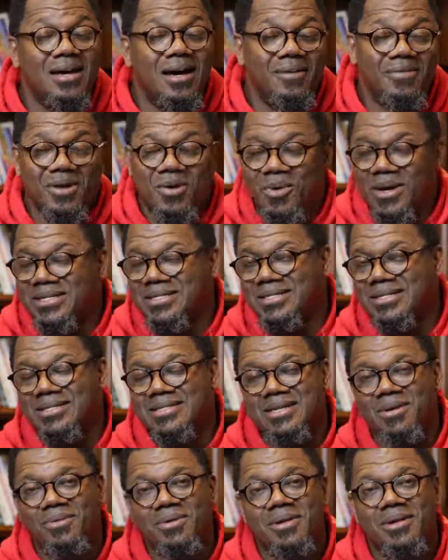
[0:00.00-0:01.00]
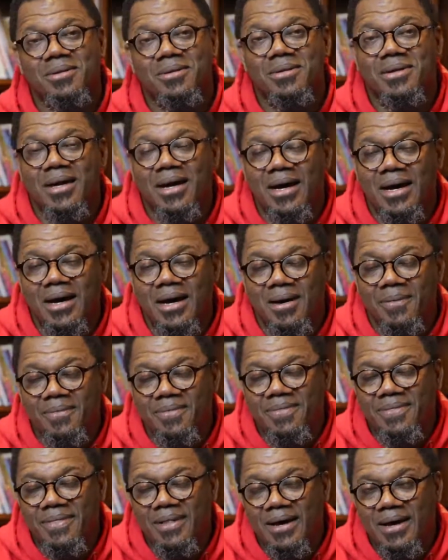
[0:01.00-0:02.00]
of the questions I wanted
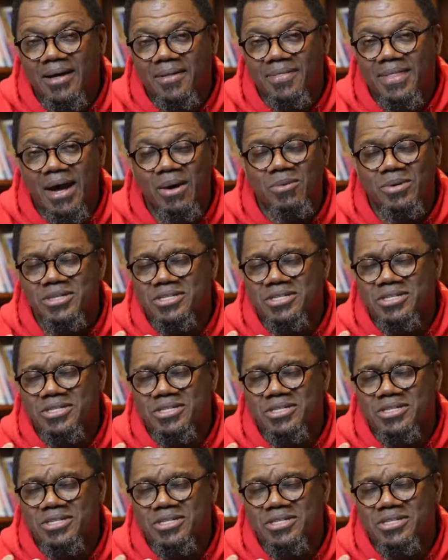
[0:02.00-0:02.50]
that